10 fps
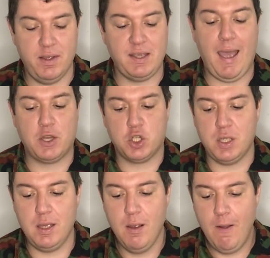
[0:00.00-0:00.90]
It's
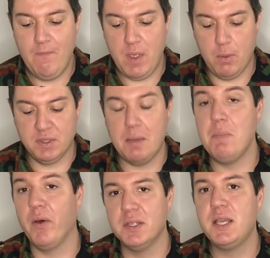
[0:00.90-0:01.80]
actually, it was a
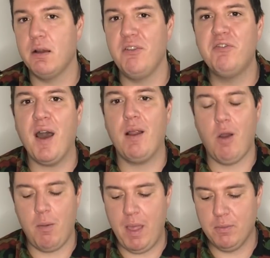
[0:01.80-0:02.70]
military
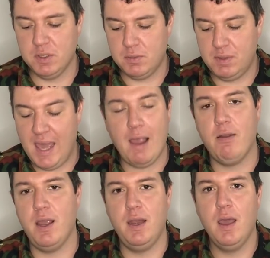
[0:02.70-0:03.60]
firearm that was
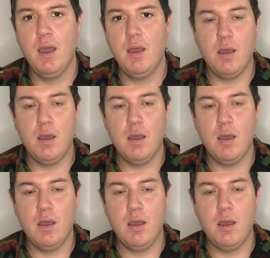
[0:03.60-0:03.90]
carried,